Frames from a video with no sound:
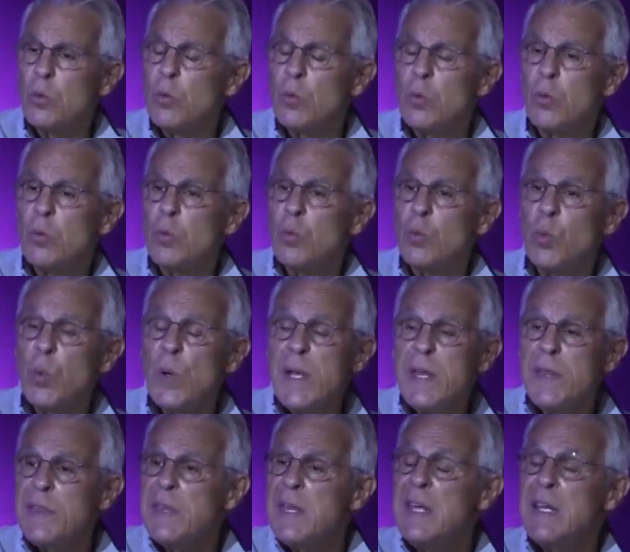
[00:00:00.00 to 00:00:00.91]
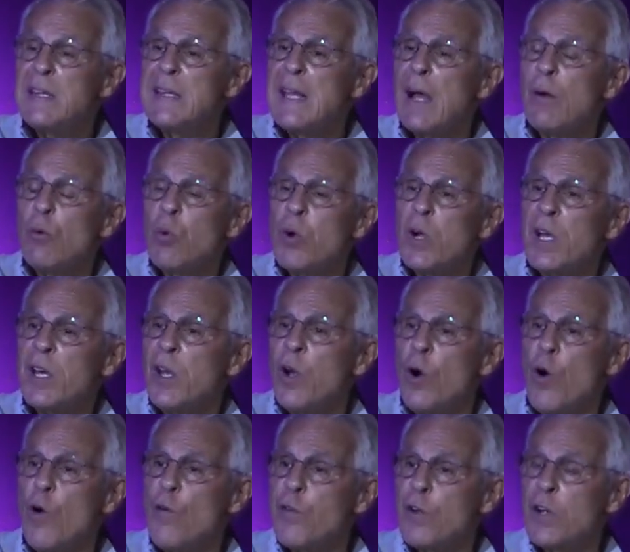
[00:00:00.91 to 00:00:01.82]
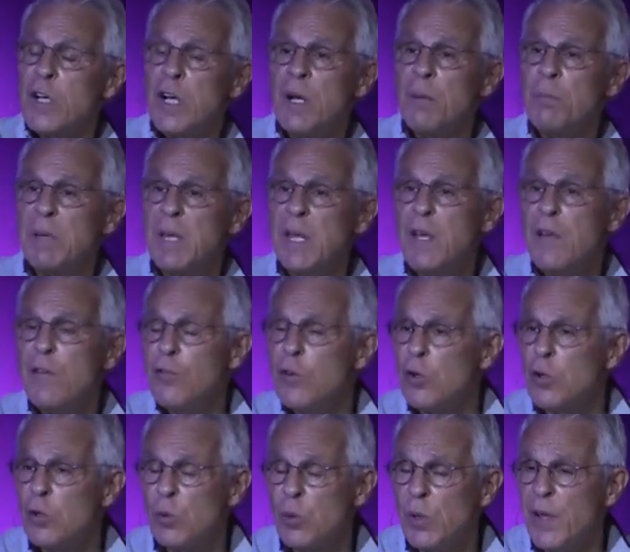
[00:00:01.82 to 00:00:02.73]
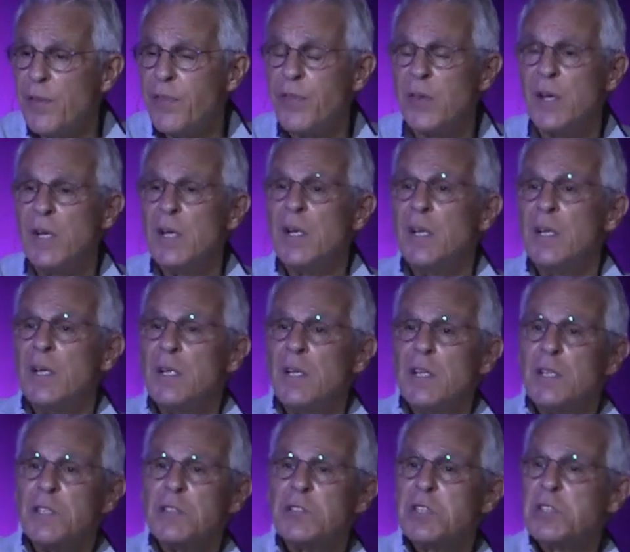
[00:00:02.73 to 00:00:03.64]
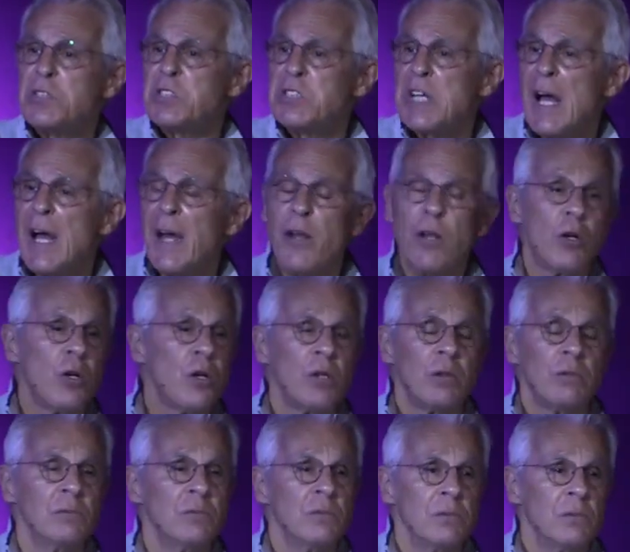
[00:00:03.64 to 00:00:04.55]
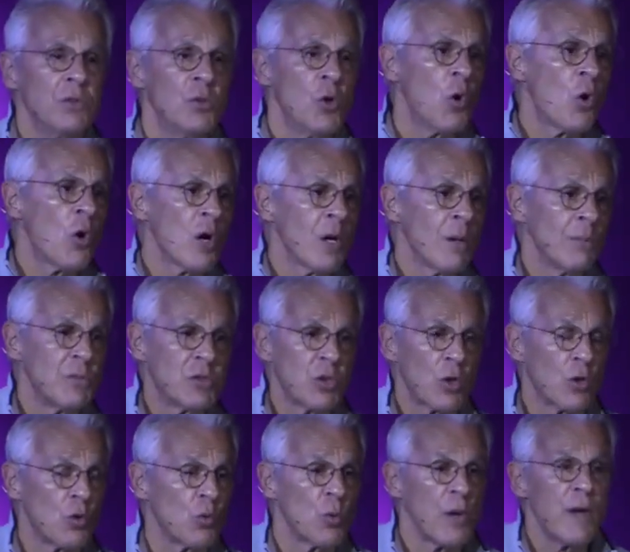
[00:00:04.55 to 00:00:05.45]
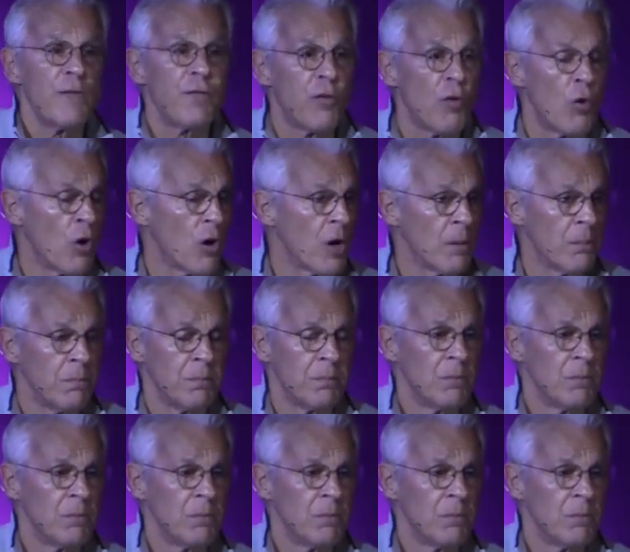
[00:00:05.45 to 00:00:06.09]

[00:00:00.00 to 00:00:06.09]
We think that we're going to overcome evil with societal norms or reform.